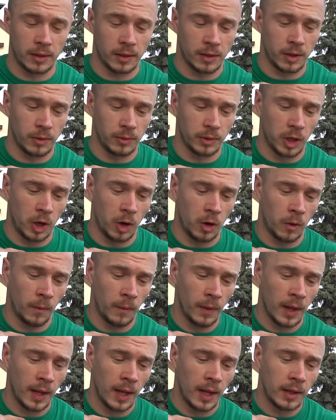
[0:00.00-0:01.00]
You know,
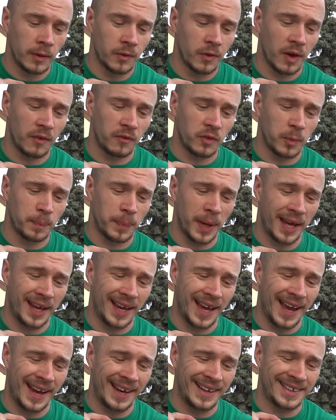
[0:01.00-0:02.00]
you have to pay
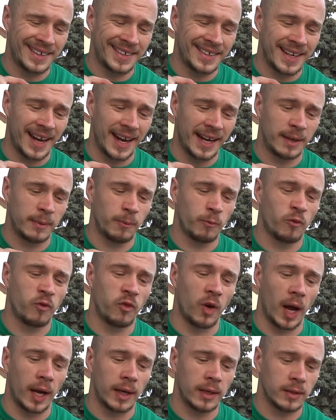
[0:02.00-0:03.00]
8 cent
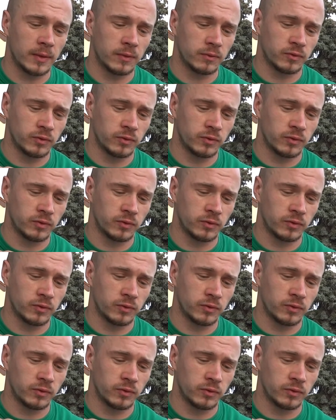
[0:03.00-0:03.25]
fund